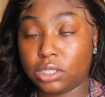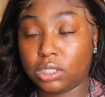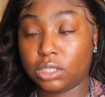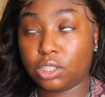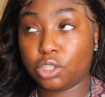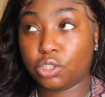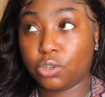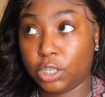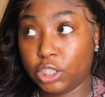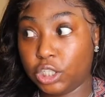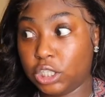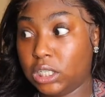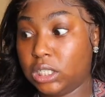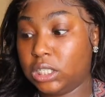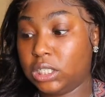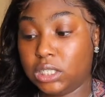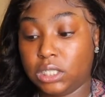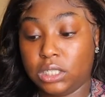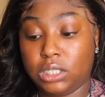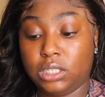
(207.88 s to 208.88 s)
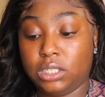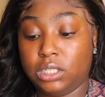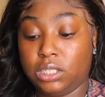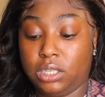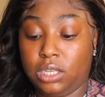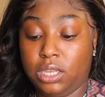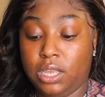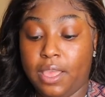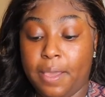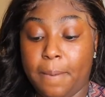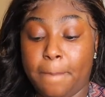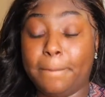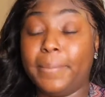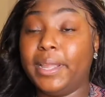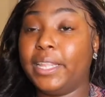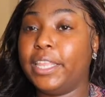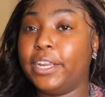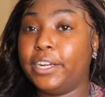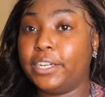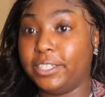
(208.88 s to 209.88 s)
scrunchies,
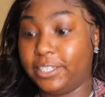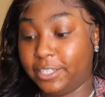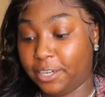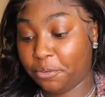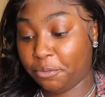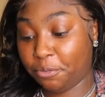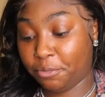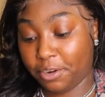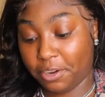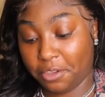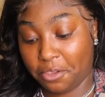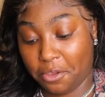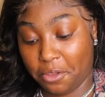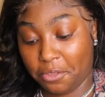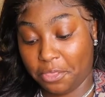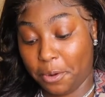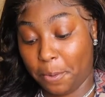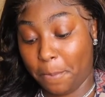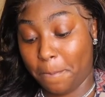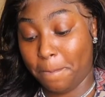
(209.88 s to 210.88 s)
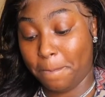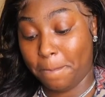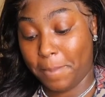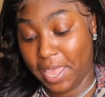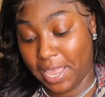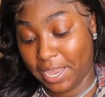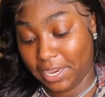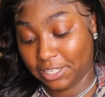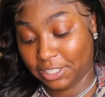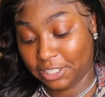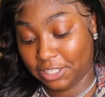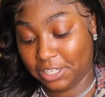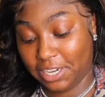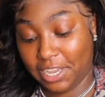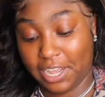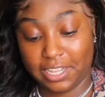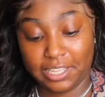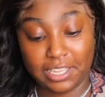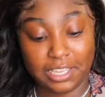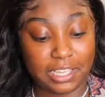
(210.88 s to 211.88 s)
but they're different, y'all. They're
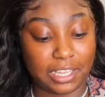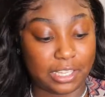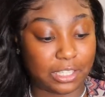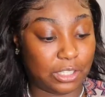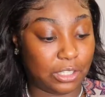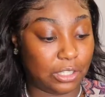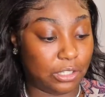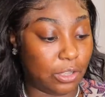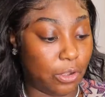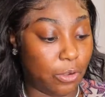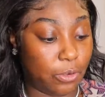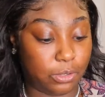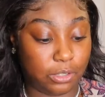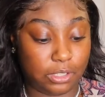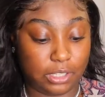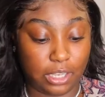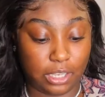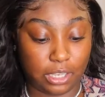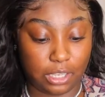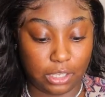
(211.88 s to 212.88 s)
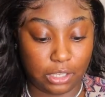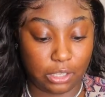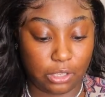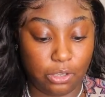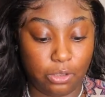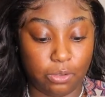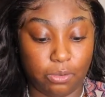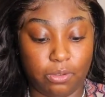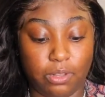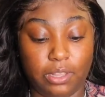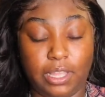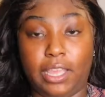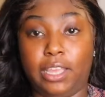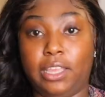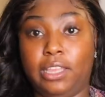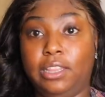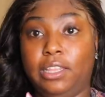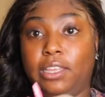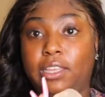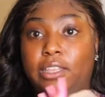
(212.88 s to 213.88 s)
mesh. I think that's so stinking cute.
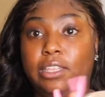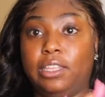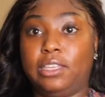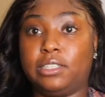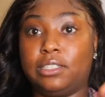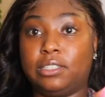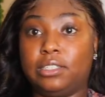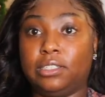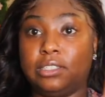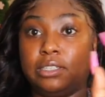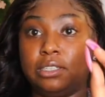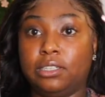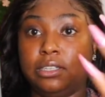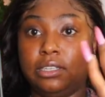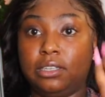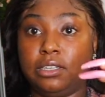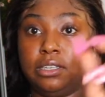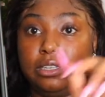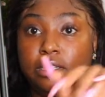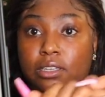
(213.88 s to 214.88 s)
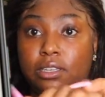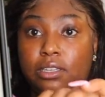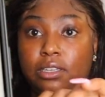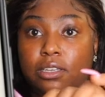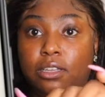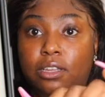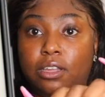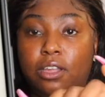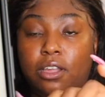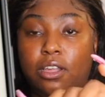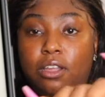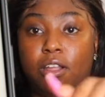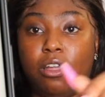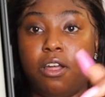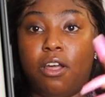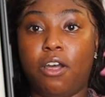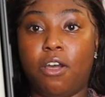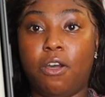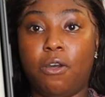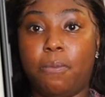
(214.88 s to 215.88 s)
Like, look at this.
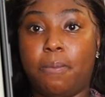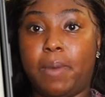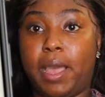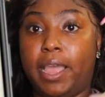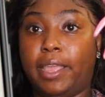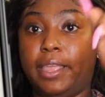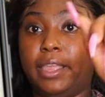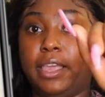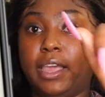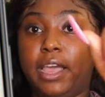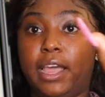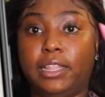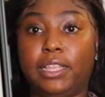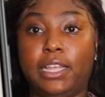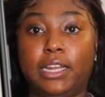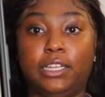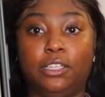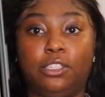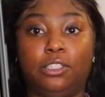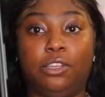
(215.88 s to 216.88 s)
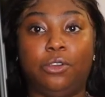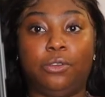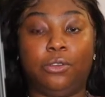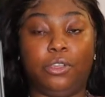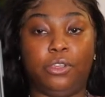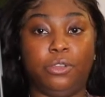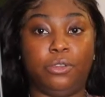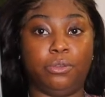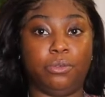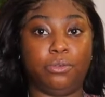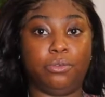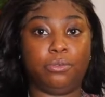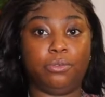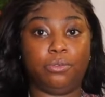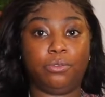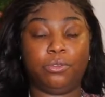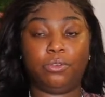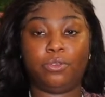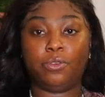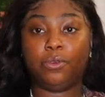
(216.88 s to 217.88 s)
Oh my god, that is so cute.
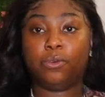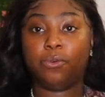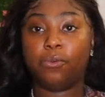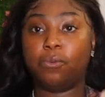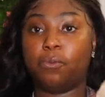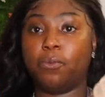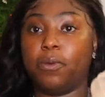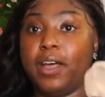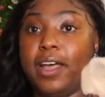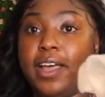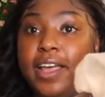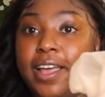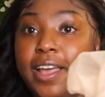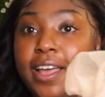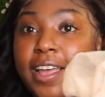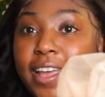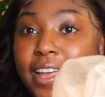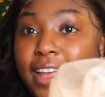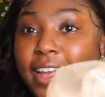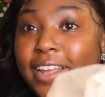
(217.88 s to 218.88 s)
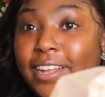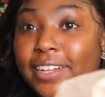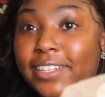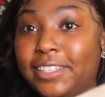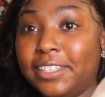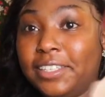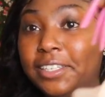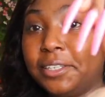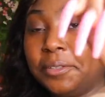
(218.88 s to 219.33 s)
What?